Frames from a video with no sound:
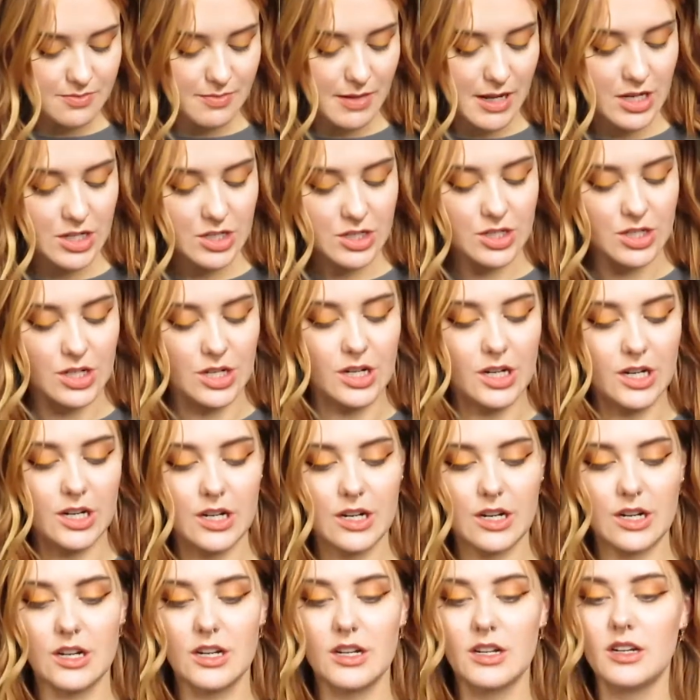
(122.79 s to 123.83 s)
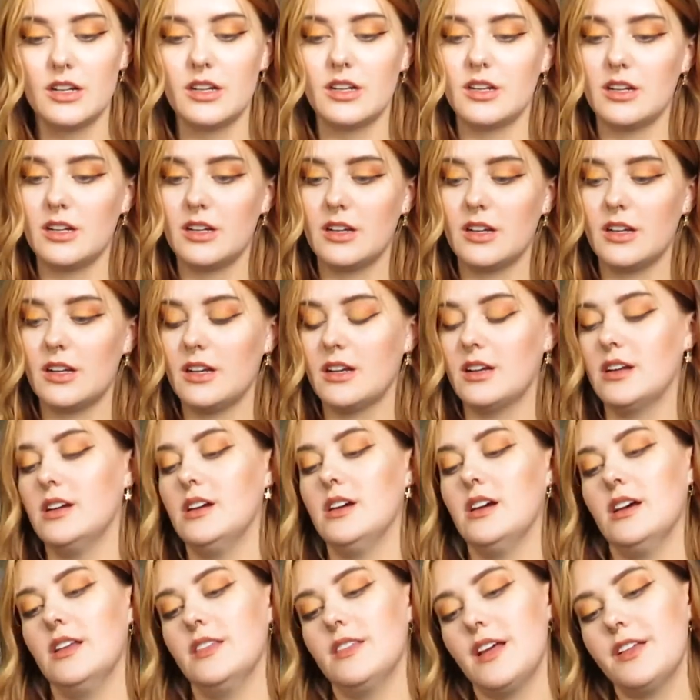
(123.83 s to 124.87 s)
make sure
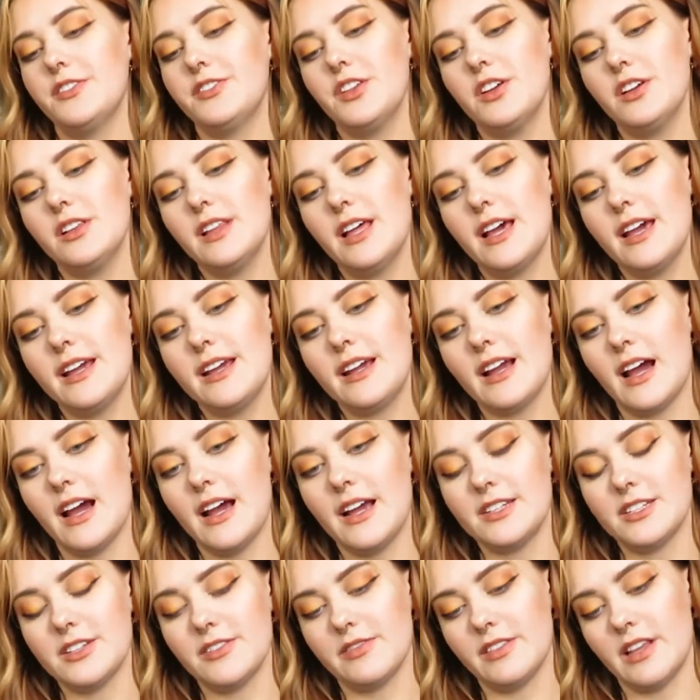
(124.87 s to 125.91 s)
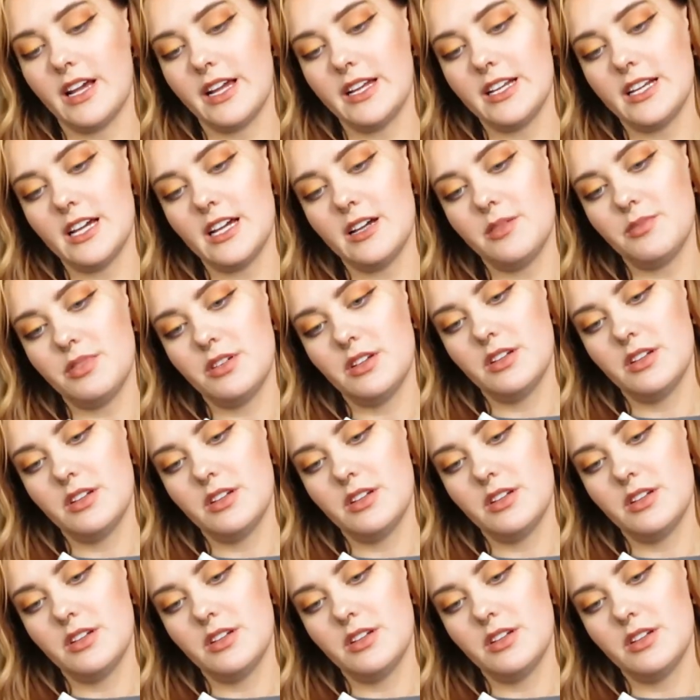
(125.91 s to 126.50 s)
that they're like kind of lined up.